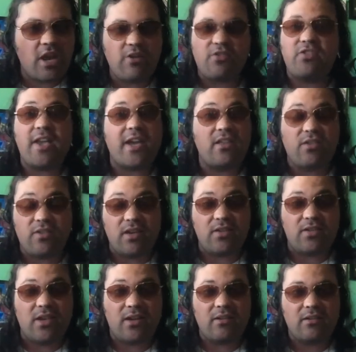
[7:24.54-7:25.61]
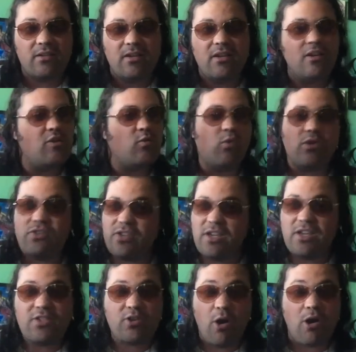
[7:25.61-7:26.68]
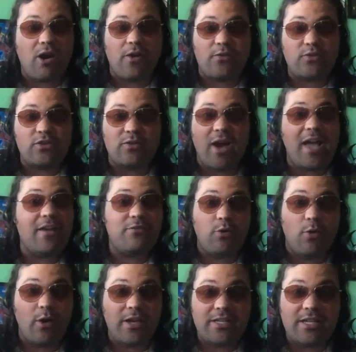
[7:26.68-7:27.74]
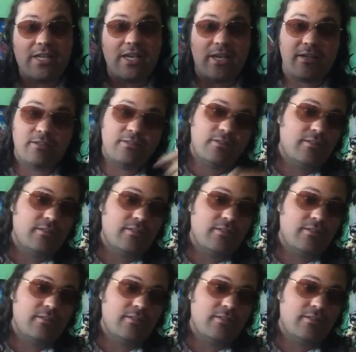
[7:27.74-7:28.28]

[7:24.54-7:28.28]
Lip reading: second season. Where he's gone off to, I have no idea.